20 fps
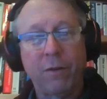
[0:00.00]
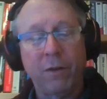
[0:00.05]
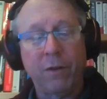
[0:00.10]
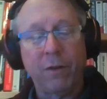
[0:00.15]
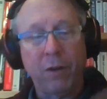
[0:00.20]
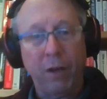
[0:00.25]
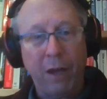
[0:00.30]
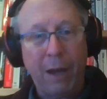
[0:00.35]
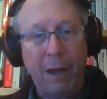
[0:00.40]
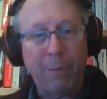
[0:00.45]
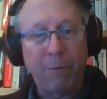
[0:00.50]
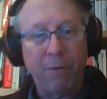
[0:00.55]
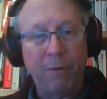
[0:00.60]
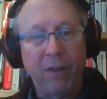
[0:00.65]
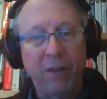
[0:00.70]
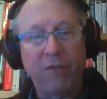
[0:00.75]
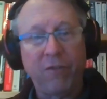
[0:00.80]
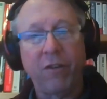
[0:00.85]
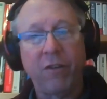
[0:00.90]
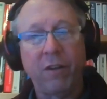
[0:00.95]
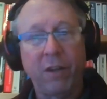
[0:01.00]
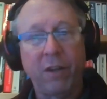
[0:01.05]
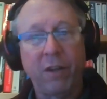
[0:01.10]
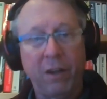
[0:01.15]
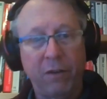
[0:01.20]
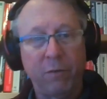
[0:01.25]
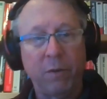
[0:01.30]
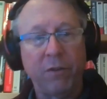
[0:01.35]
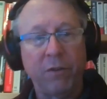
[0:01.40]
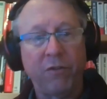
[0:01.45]
collaboration
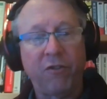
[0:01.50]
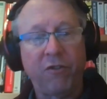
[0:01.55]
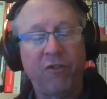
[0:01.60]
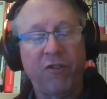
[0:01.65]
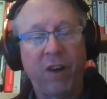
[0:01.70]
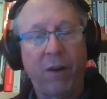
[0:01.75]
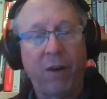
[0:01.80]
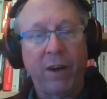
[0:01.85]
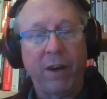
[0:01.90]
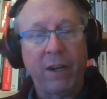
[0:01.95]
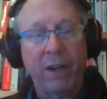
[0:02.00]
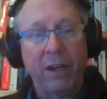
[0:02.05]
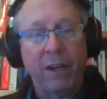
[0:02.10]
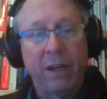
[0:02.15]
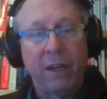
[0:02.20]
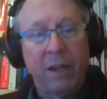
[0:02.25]
as well as sharing